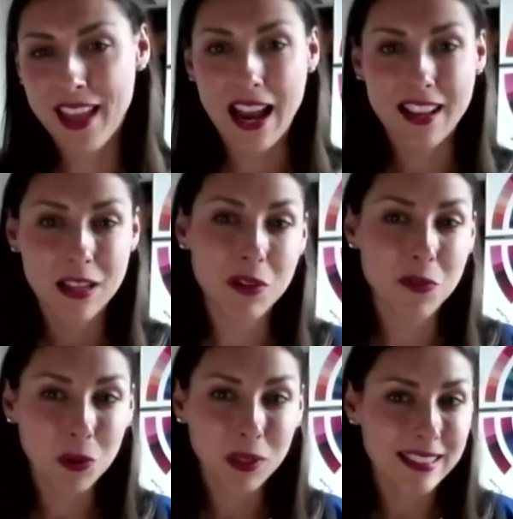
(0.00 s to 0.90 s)
And I think we've
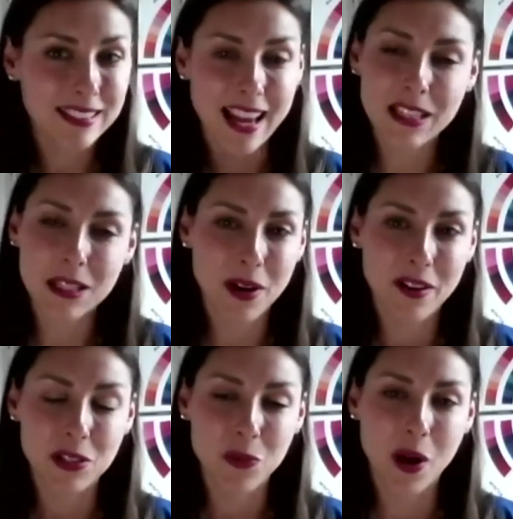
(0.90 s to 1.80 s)
all had that
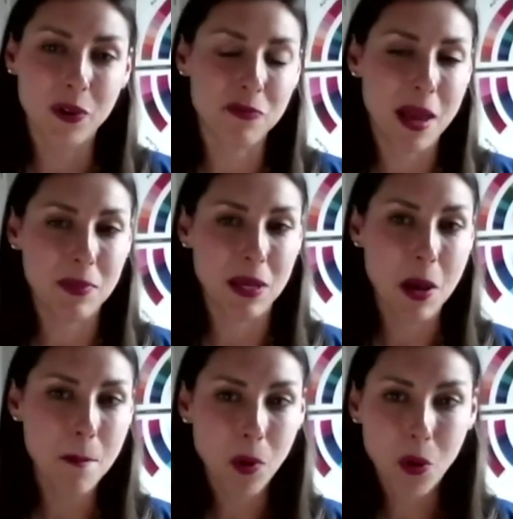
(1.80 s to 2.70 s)
experience where we've maybe
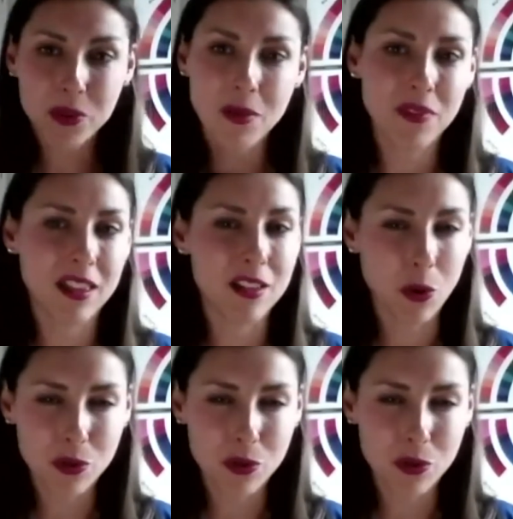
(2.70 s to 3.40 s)
bought something that's on